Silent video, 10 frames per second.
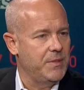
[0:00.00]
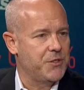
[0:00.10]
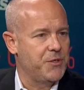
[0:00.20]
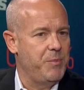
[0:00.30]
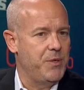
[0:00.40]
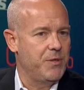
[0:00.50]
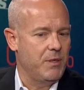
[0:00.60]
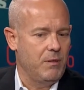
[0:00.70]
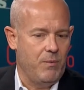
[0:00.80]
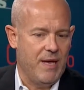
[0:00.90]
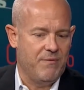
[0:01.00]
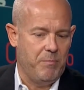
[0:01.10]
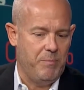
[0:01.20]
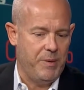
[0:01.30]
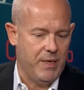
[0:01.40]
distribution. We have a
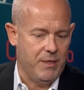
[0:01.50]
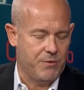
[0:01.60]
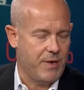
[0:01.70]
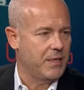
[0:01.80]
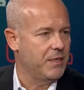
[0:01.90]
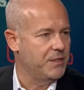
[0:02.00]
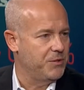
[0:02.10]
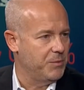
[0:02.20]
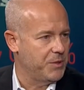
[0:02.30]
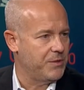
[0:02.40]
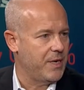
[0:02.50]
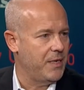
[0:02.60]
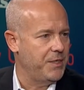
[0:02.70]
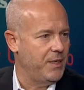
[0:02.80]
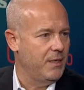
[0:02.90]
big direct to consumer
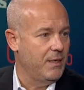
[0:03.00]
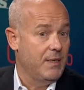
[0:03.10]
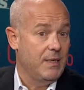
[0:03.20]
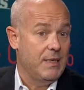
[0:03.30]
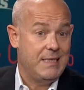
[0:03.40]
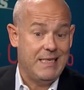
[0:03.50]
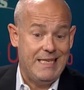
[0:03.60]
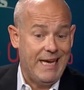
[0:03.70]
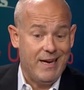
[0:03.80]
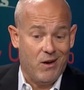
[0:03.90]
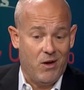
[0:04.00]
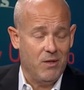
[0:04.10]
strategy. To date, all